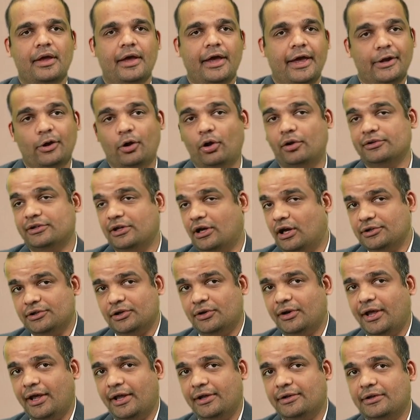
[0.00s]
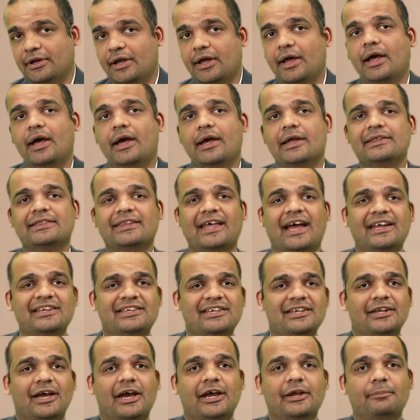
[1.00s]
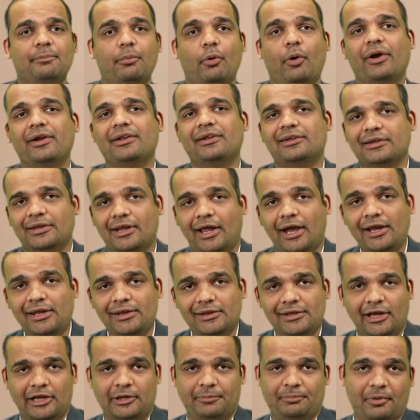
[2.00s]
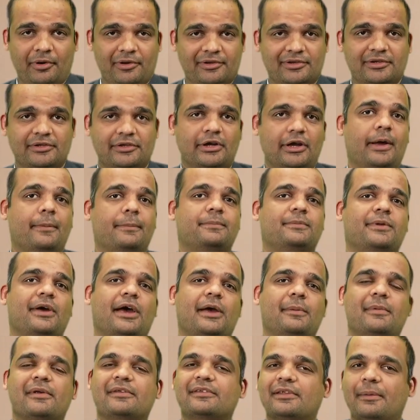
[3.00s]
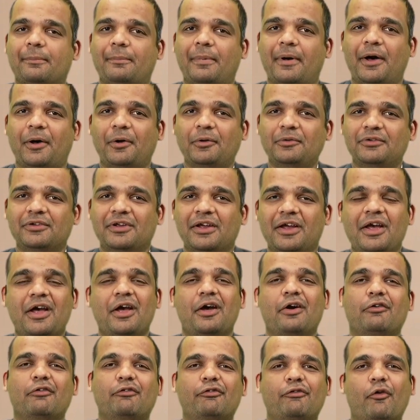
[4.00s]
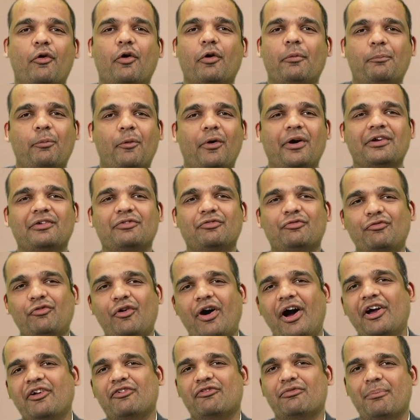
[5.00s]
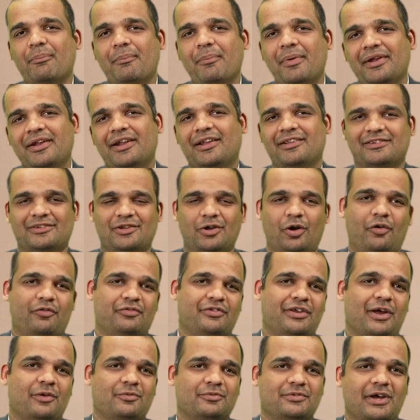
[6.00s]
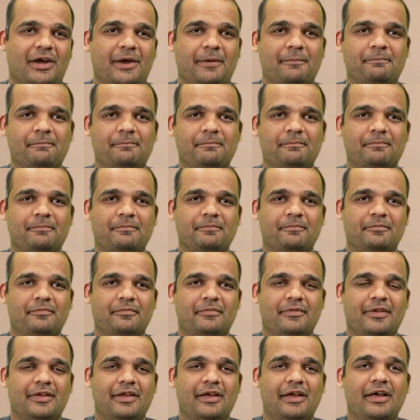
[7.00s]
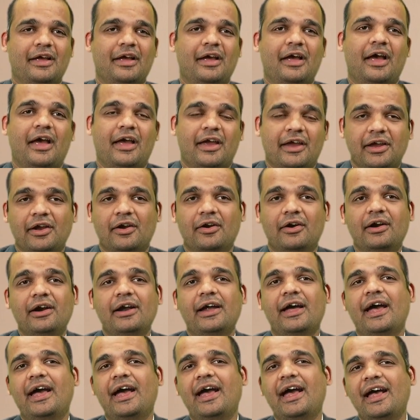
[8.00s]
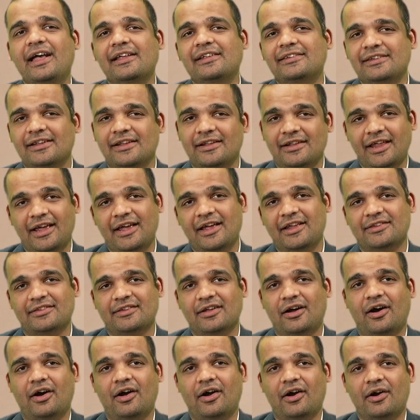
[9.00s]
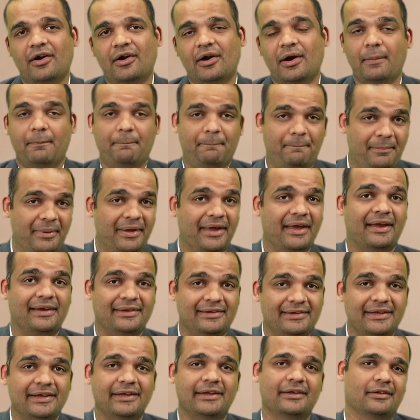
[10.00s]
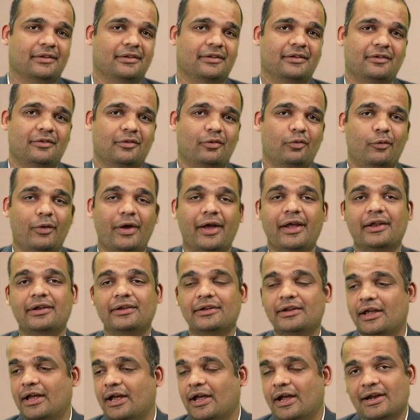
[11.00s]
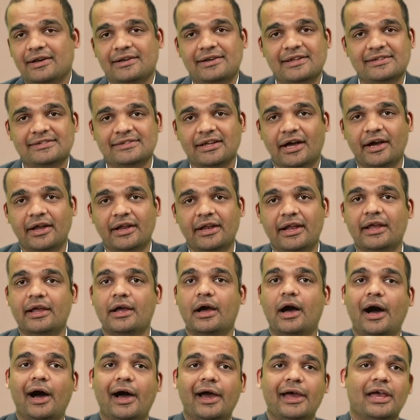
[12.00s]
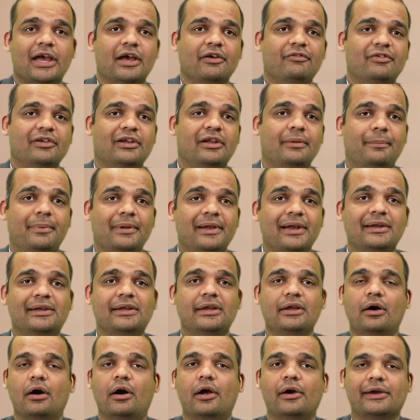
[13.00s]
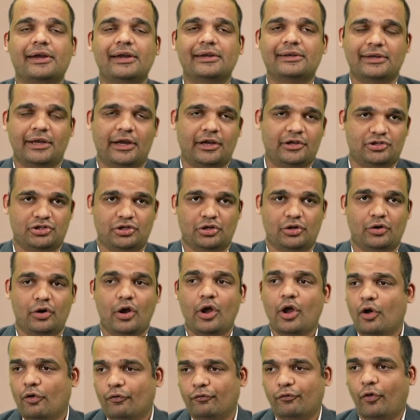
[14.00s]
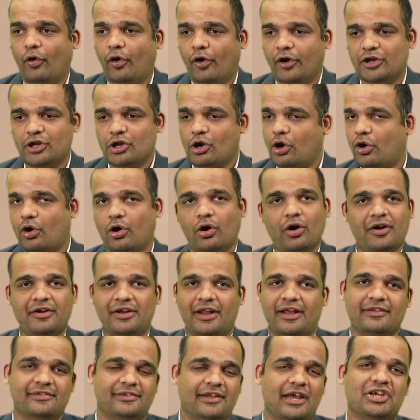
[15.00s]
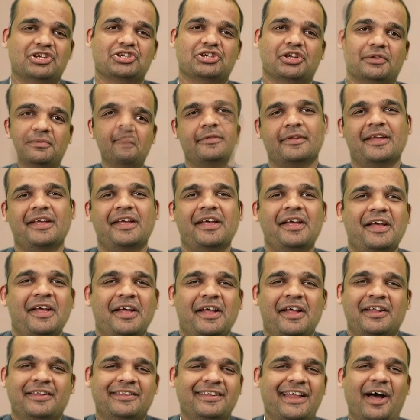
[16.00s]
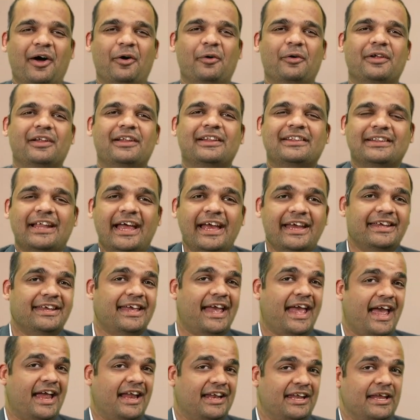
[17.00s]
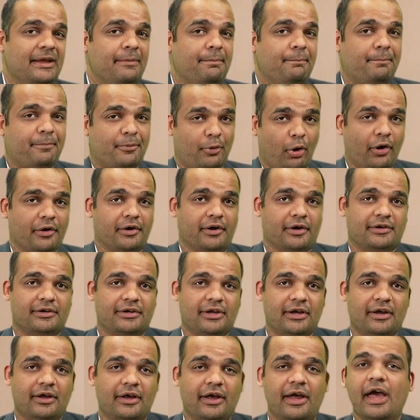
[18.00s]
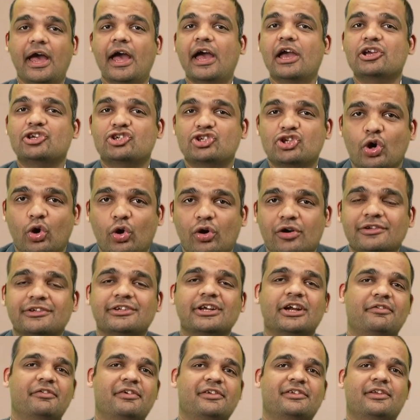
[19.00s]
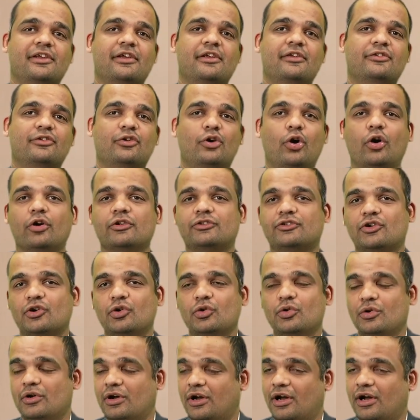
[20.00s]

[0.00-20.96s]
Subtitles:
And on the other hand, 99.99% uptime is about 4.5 minutes of downtime. Here, SLAs are a big deal when designing high availability architecture for your organization. Now, like any product, Azure services go through